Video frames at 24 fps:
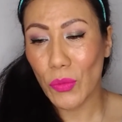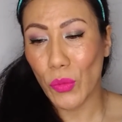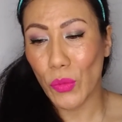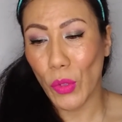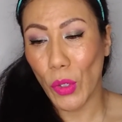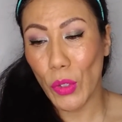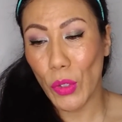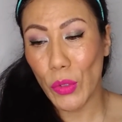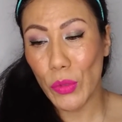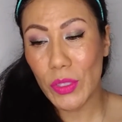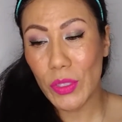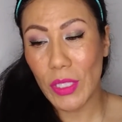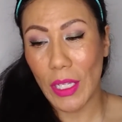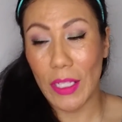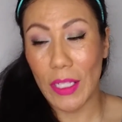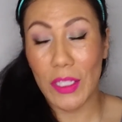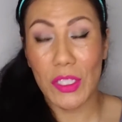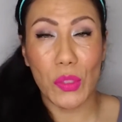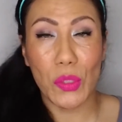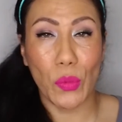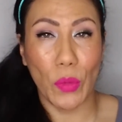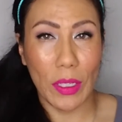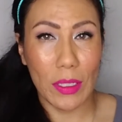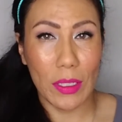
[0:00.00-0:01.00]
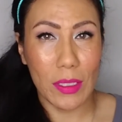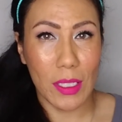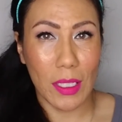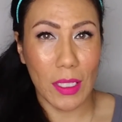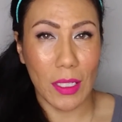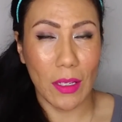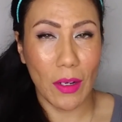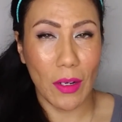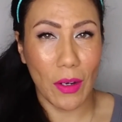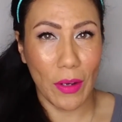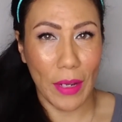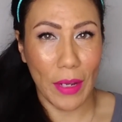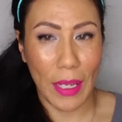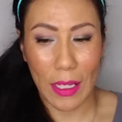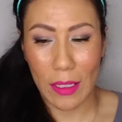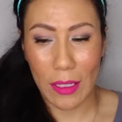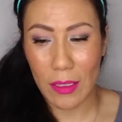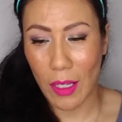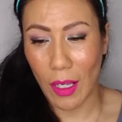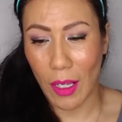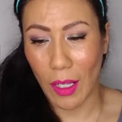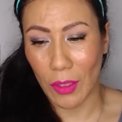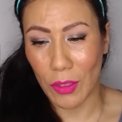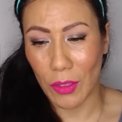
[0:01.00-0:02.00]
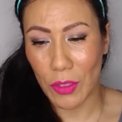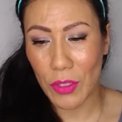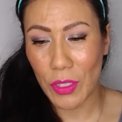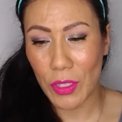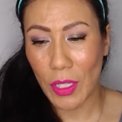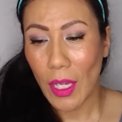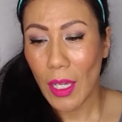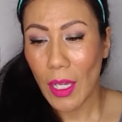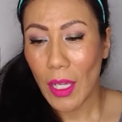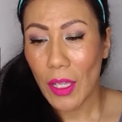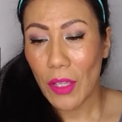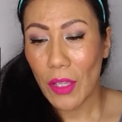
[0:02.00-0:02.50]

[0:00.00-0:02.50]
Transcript: Rose and Sweet Tea are $8.